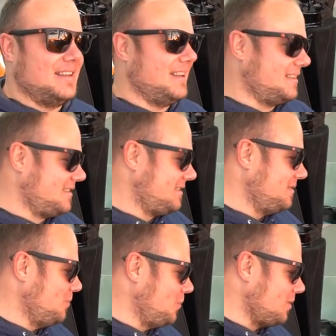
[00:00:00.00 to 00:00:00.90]
It's
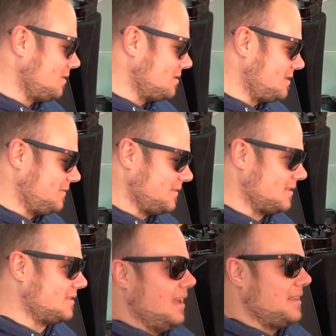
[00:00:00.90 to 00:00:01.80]
worlds
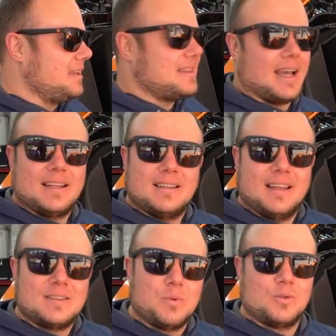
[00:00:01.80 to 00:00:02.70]
difference. I think that
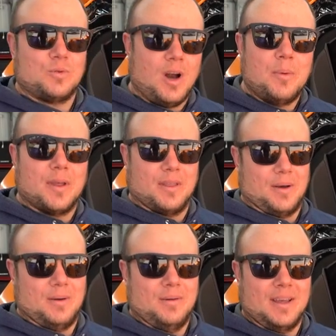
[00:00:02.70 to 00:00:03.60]
has more drama
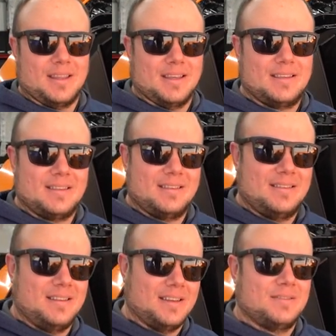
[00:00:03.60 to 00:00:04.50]
though. Like this
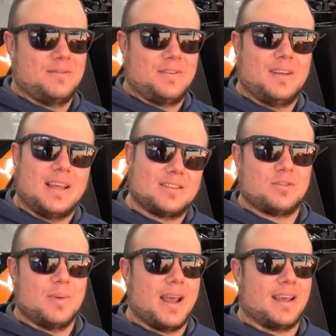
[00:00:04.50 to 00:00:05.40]
doesn't feel as
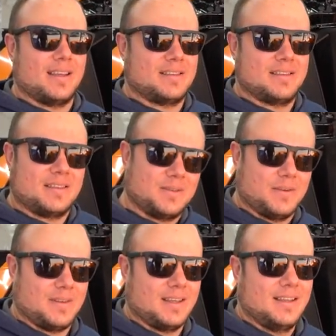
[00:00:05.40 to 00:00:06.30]
dramatic as the
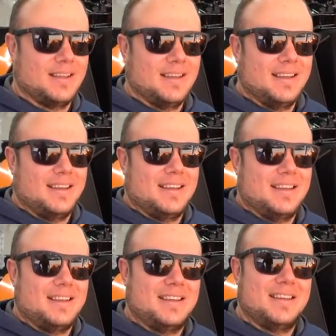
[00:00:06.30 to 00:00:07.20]
650.
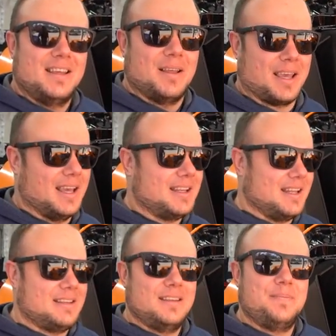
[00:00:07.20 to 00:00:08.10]
Yeah. Like this
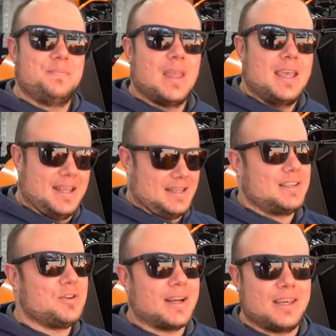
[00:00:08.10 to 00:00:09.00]
is trying to kill you. Yeah,
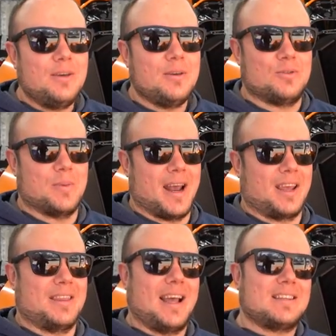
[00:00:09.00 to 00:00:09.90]
this is trying to kill you
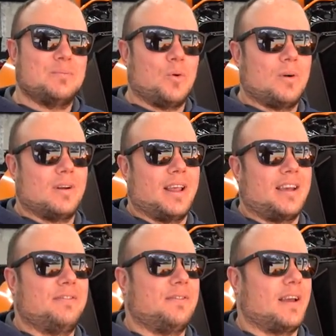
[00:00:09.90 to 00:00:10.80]
dramatic. That's more
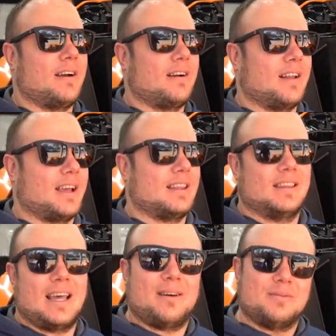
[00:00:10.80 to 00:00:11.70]
like flare, like
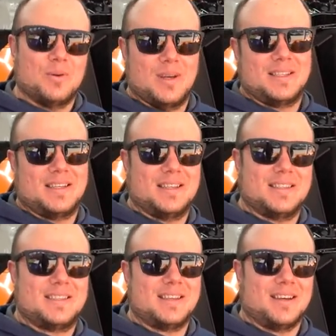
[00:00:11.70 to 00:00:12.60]
loud
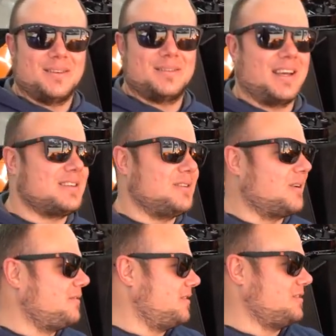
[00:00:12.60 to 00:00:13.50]
noises. Yep. Takes
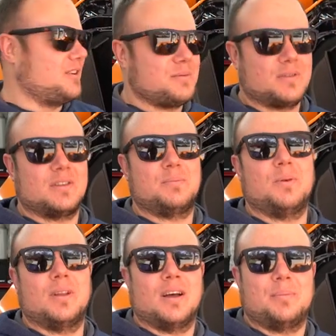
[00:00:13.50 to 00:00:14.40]
longer for the turbos to
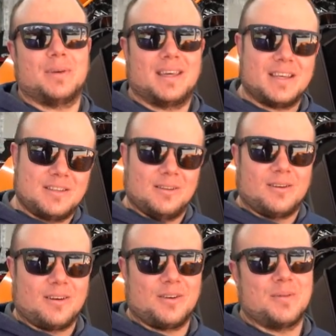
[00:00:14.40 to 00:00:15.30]
spool up. It kicks you a little
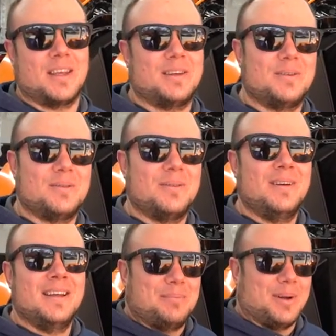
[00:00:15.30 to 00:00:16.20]
harder when they do.
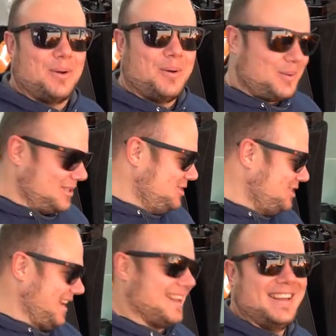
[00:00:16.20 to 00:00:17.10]
But holy
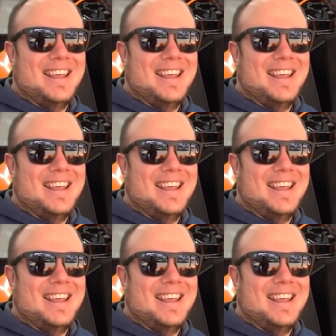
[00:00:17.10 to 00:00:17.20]
shit.